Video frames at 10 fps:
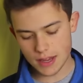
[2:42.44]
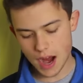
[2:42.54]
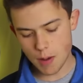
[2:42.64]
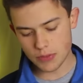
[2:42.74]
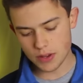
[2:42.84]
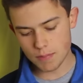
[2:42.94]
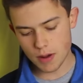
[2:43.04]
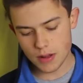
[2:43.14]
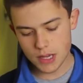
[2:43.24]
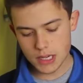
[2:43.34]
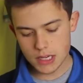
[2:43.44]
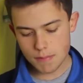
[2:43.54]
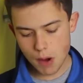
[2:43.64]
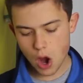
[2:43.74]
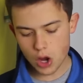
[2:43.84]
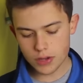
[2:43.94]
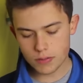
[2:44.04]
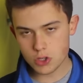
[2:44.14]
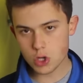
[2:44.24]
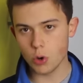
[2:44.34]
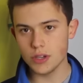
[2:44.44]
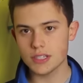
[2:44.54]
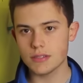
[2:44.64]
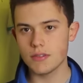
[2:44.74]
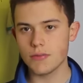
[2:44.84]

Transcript: a captain, but my choice